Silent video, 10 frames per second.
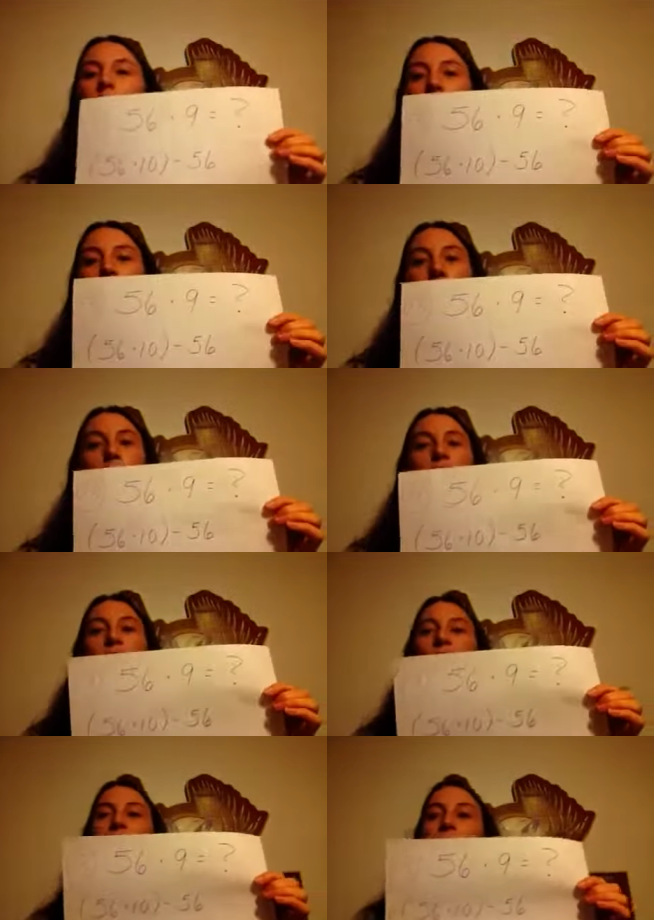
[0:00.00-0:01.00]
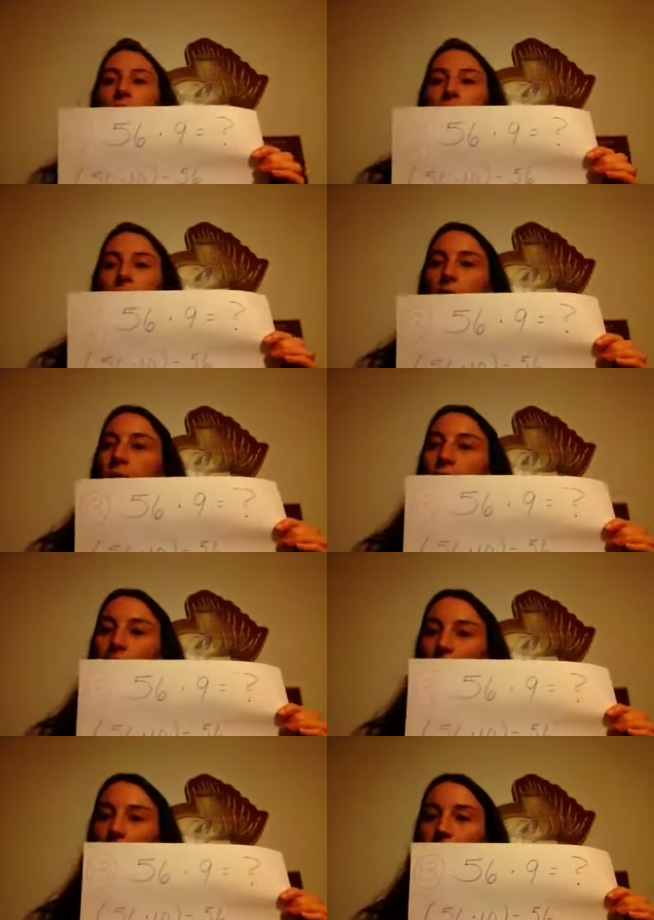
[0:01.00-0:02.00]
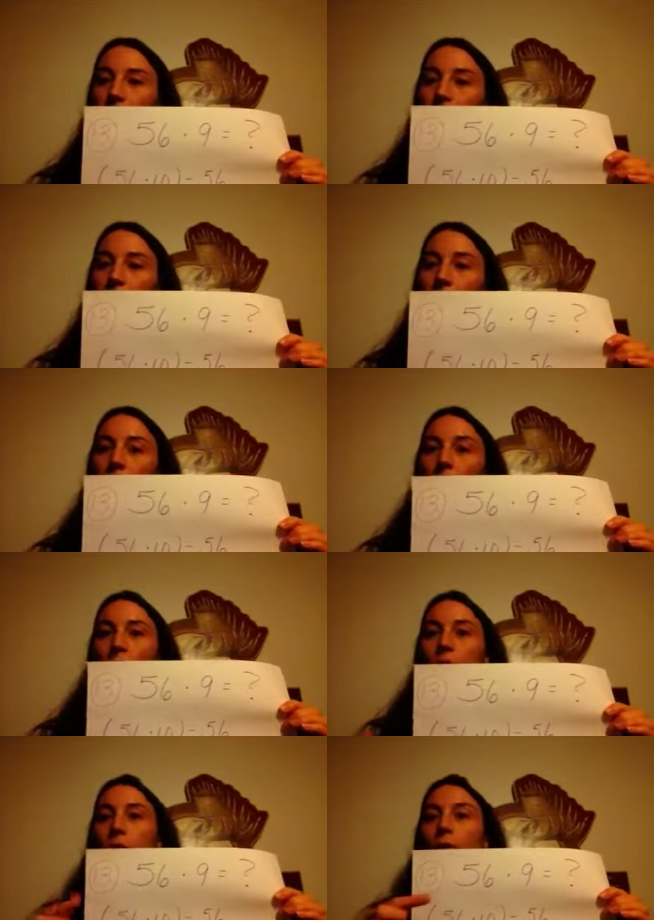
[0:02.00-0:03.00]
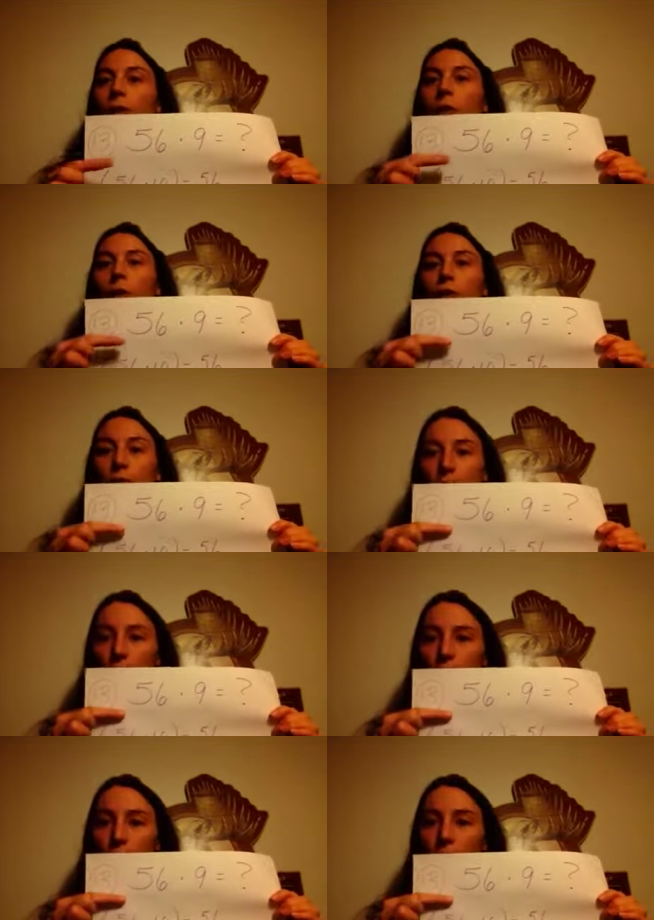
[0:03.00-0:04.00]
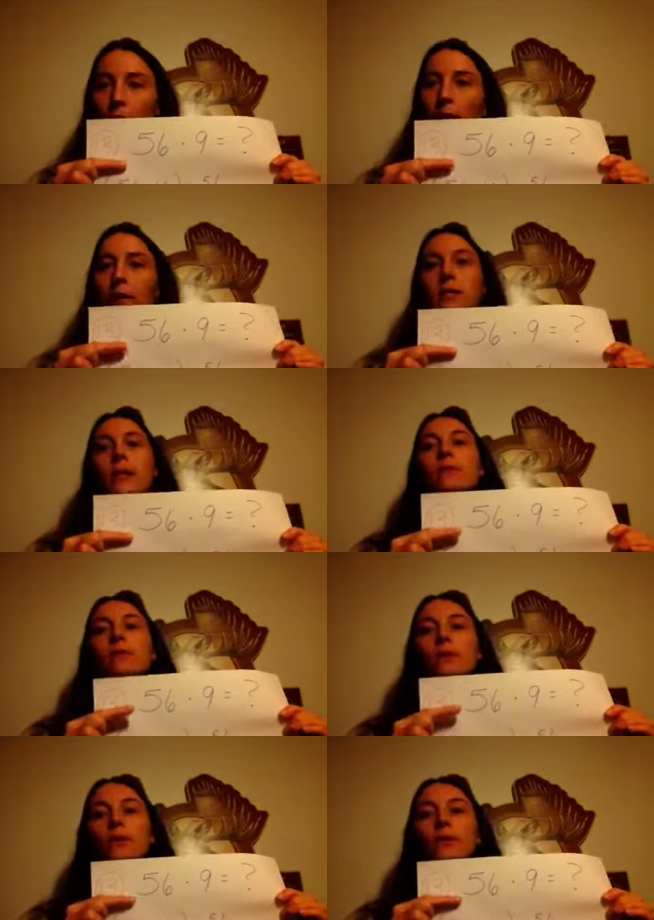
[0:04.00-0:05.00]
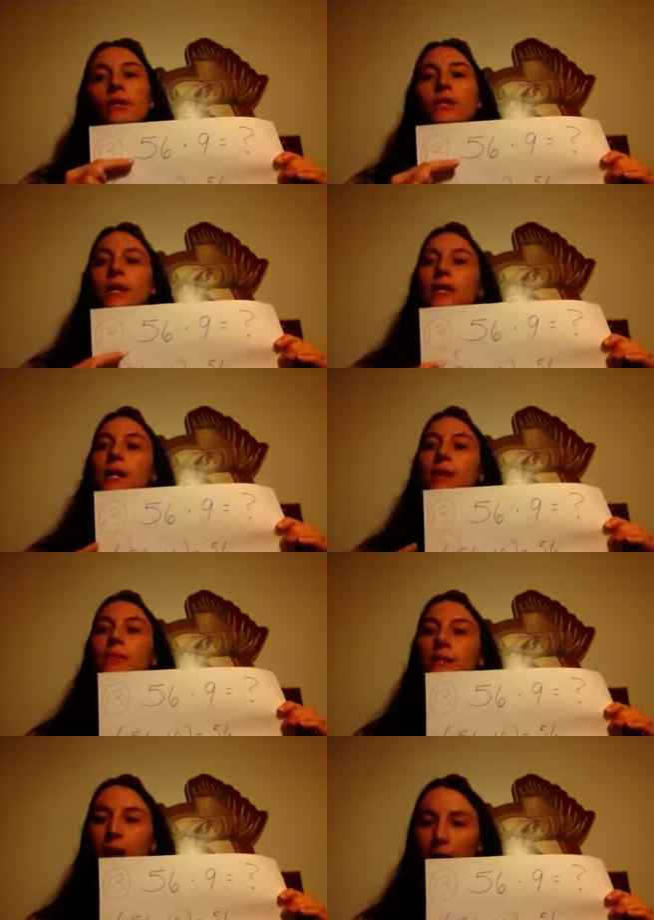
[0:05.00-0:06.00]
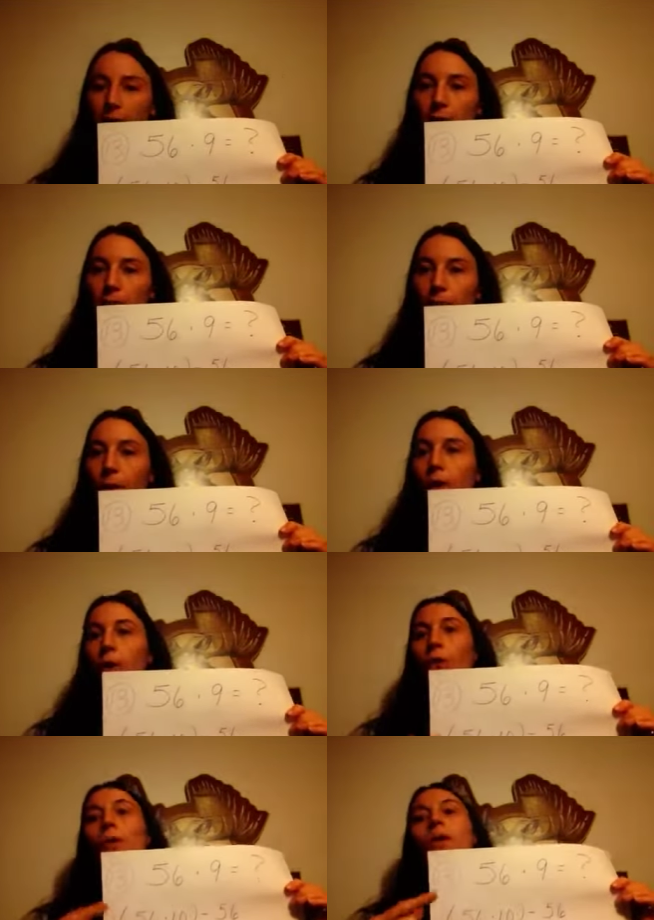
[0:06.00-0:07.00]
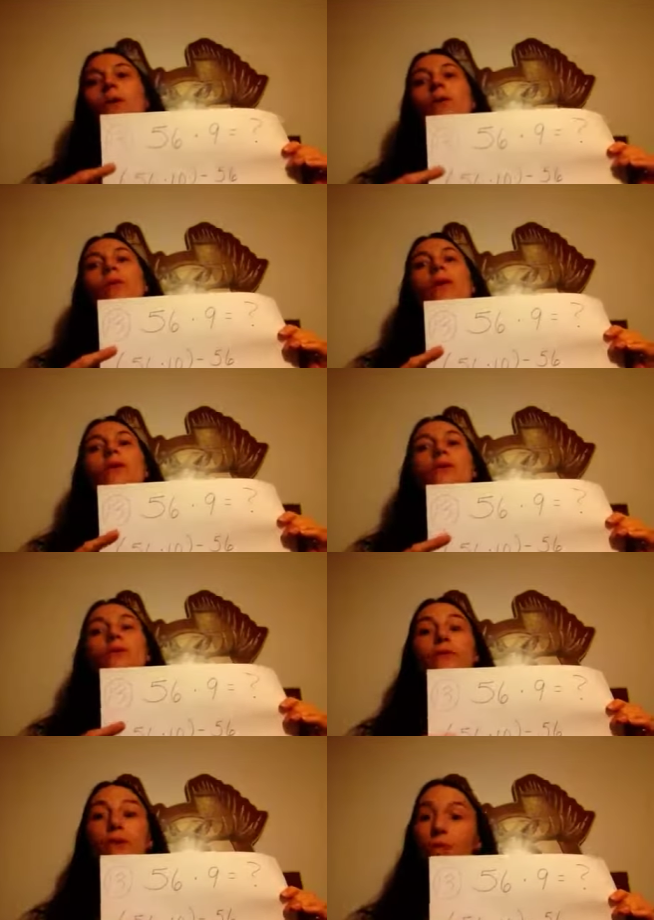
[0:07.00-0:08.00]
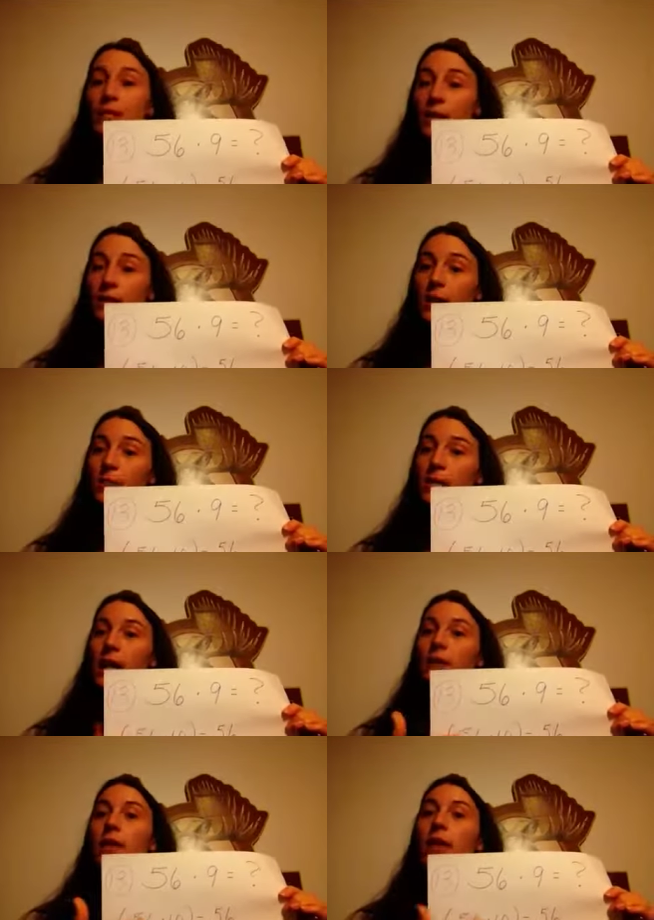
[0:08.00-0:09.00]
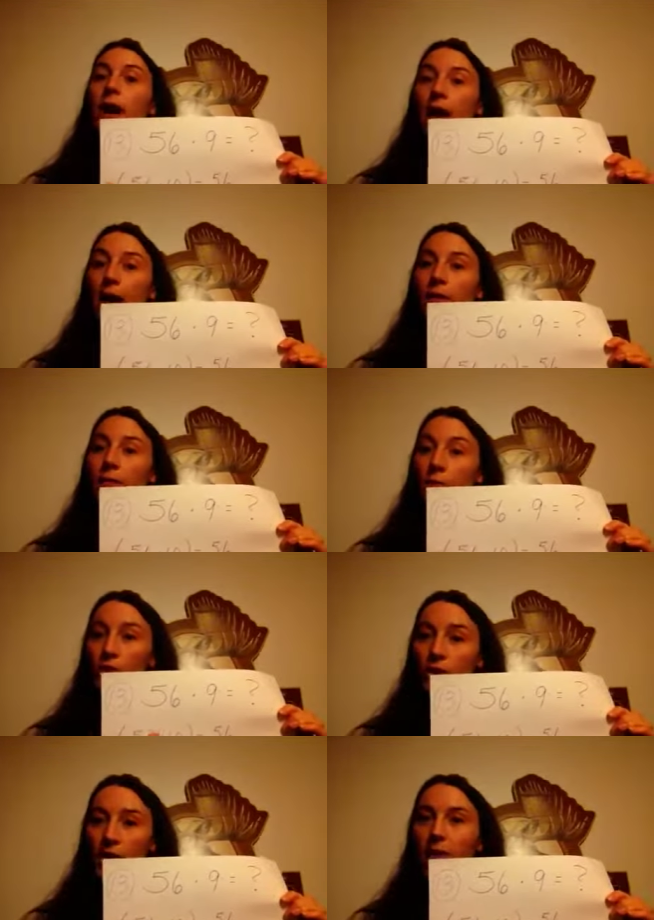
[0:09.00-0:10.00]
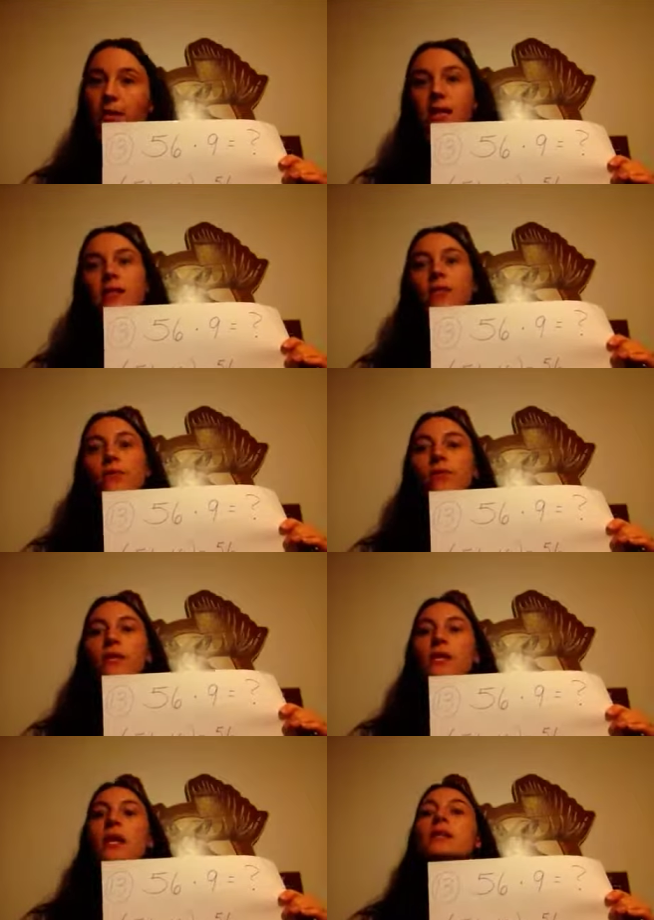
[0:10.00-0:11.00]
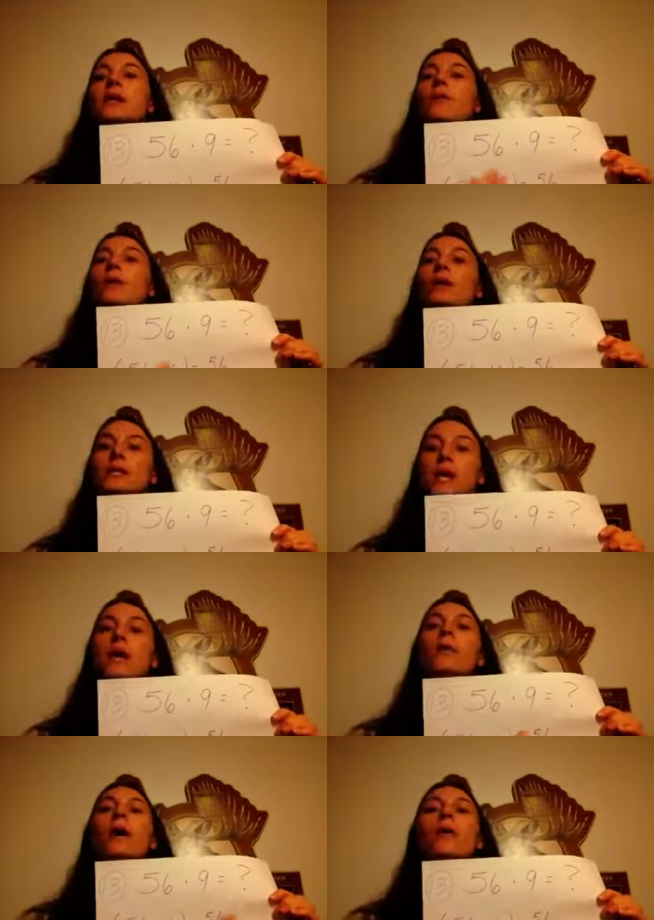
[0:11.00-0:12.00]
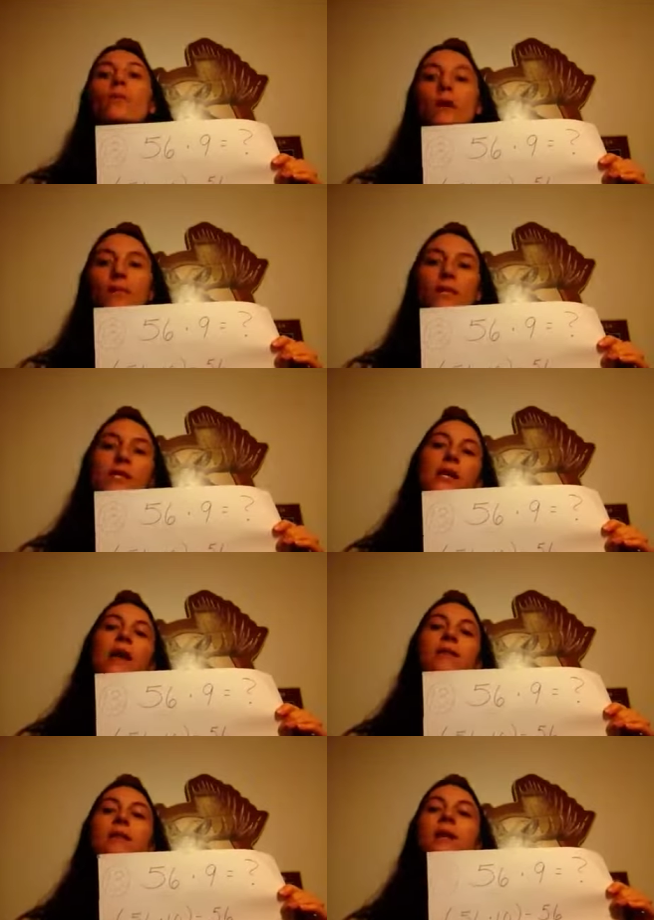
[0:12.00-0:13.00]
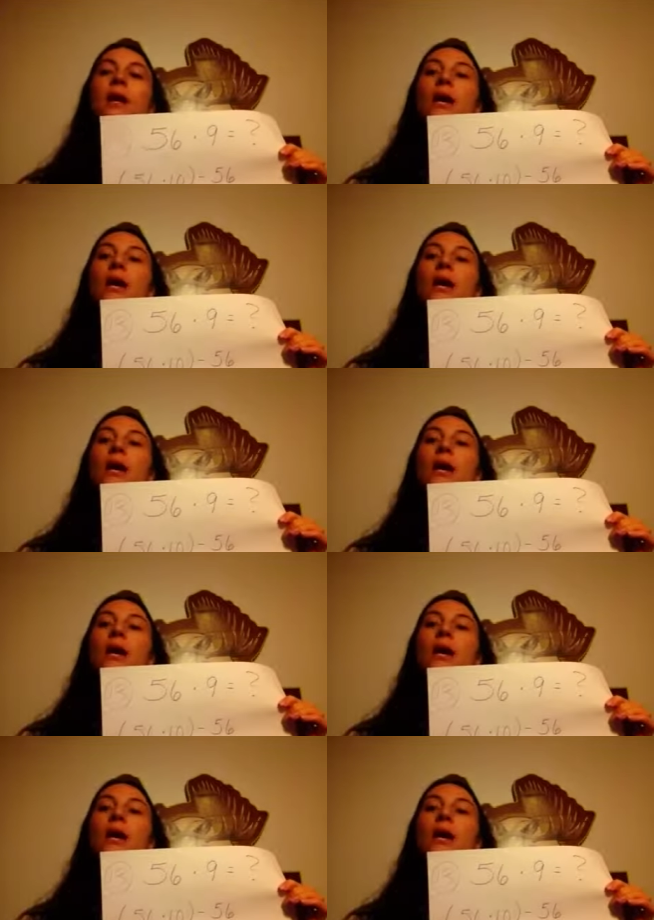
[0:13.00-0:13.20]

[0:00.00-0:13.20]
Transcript: This is 56 times 9. So using the trick, instead of doing 56 times 9, we know that we can do 56 times 10 in our head, which is 10 sets of 56, and we're going to take away one of the sets.